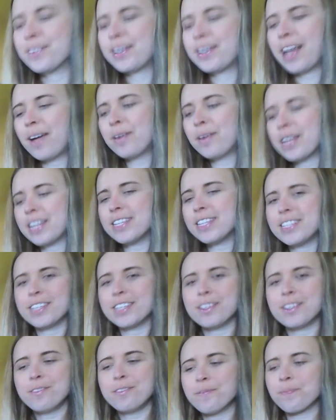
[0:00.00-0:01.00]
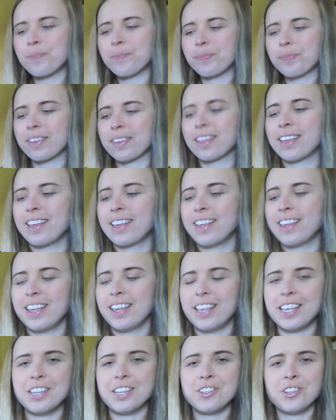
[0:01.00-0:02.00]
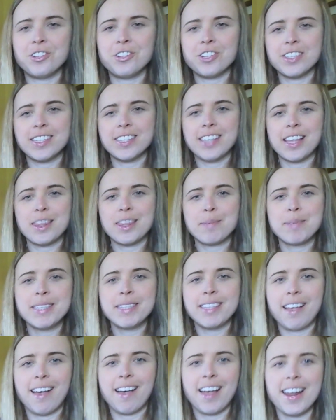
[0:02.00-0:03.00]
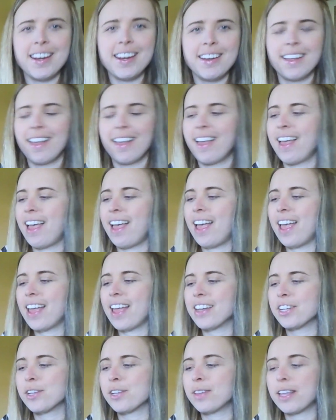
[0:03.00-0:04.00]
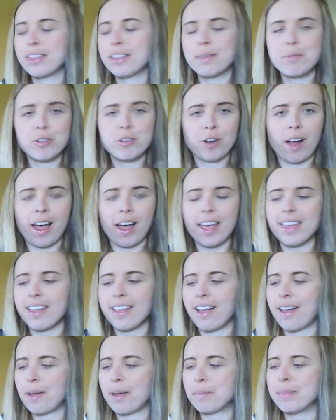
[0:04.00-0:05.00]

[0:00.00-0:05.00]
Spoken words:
now what you do is you just set them aside and you let them dry.